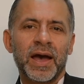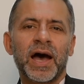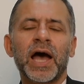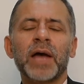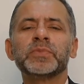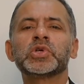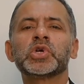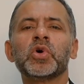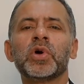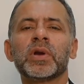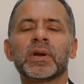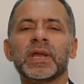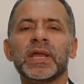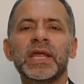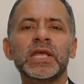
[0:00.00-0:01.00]
I'm
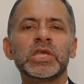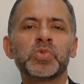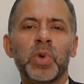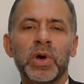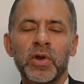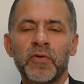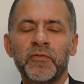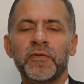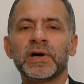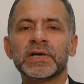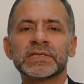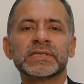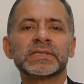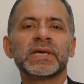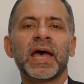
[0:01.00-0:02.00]
sure each one of
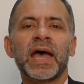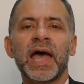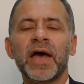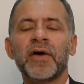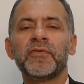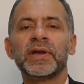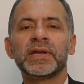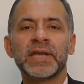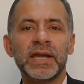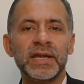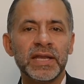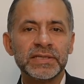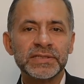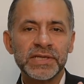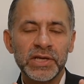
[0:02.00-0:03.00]
us have a
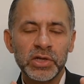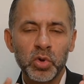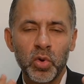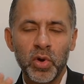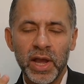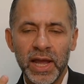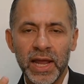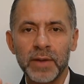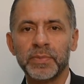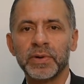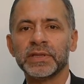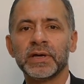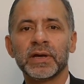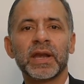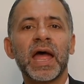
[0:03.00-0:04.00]
tendency to help
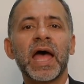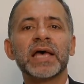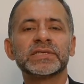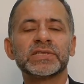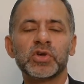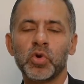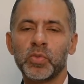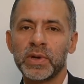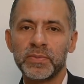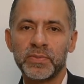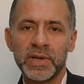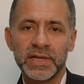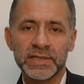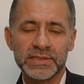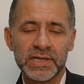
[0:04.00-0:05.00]
others as human
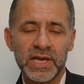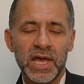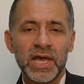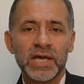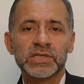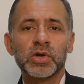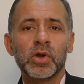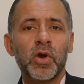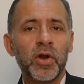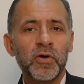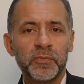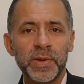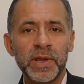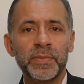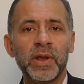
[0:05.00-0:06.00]
beings. So a lot
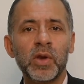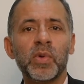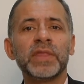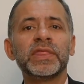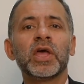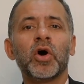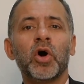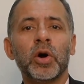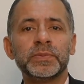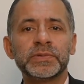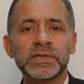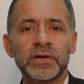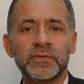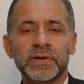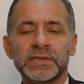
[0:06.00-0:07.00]
of people, when they
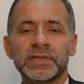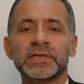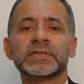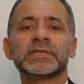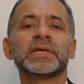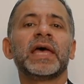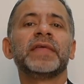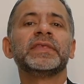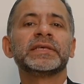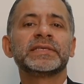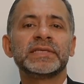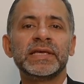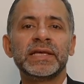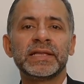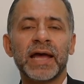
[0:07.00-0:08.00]
observe others and they
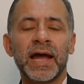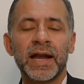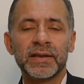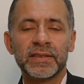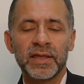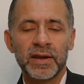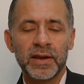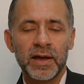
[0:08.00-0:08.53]
see that